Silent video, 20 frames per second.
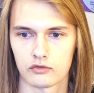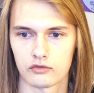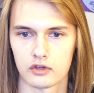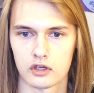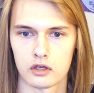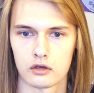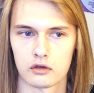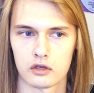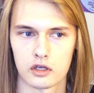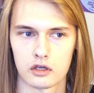
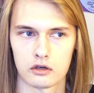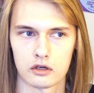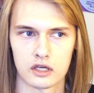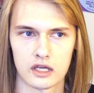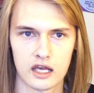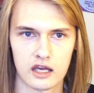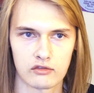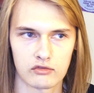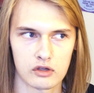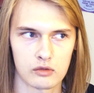video gear
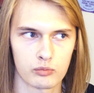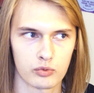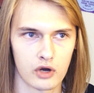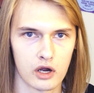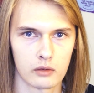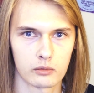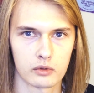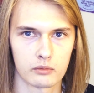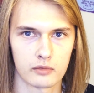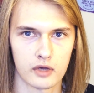and every
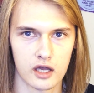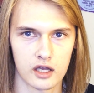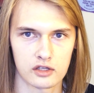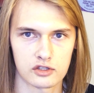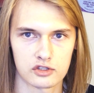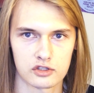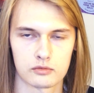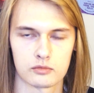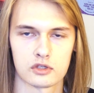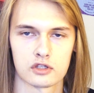problem
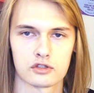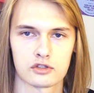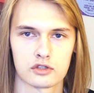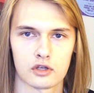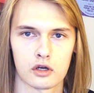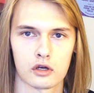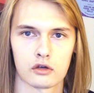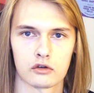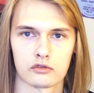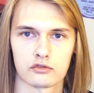has to be
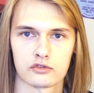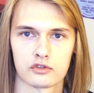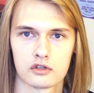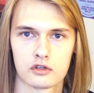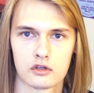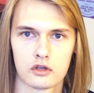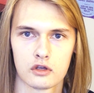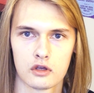solved